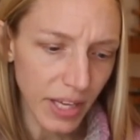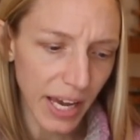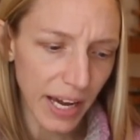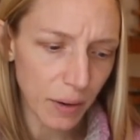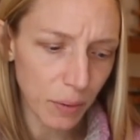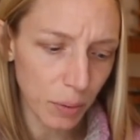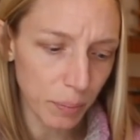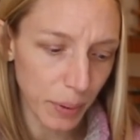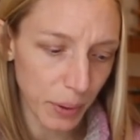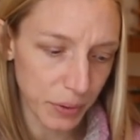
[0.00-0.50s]

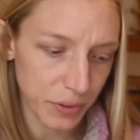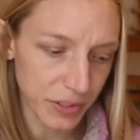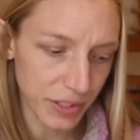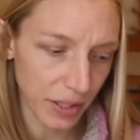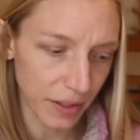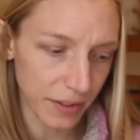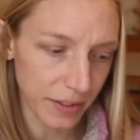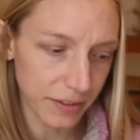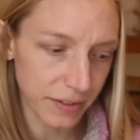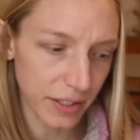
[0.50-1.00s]
I will post
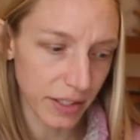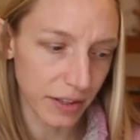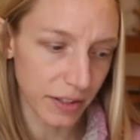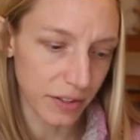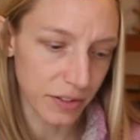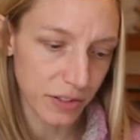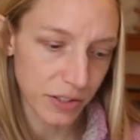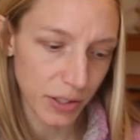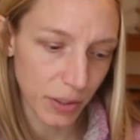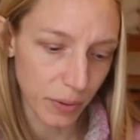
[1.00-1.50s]
all this in
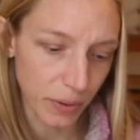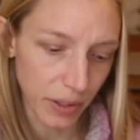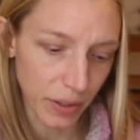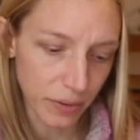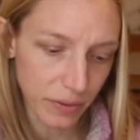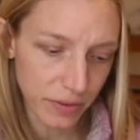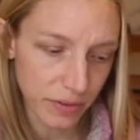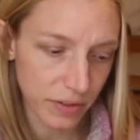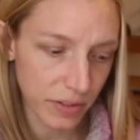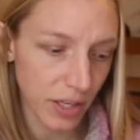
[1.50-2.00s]
the show
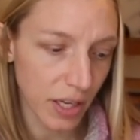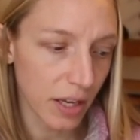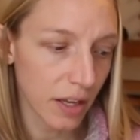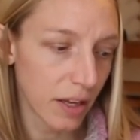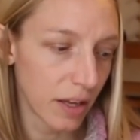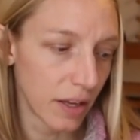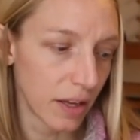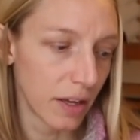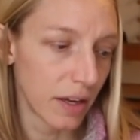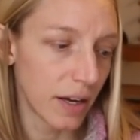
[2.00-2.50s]
notes,
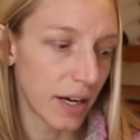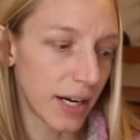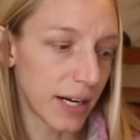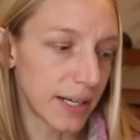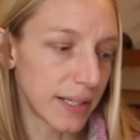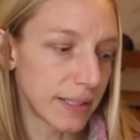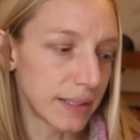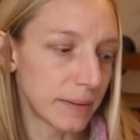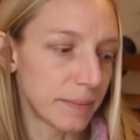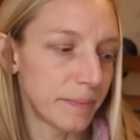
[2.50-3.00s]

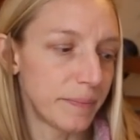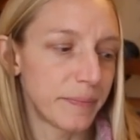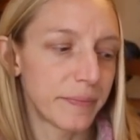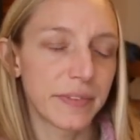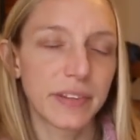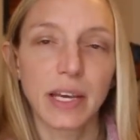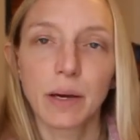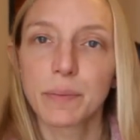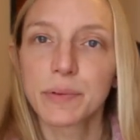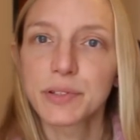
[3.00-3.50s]
um,
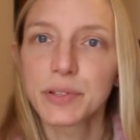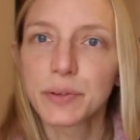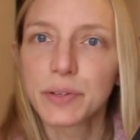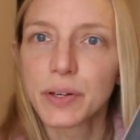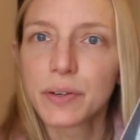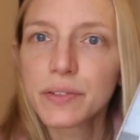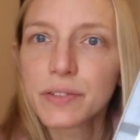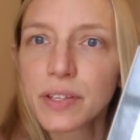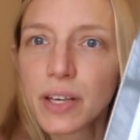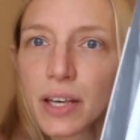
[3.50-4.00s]
the episode
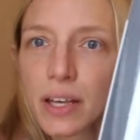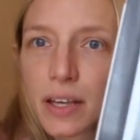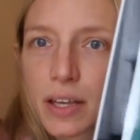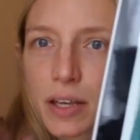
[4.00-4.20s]
notes,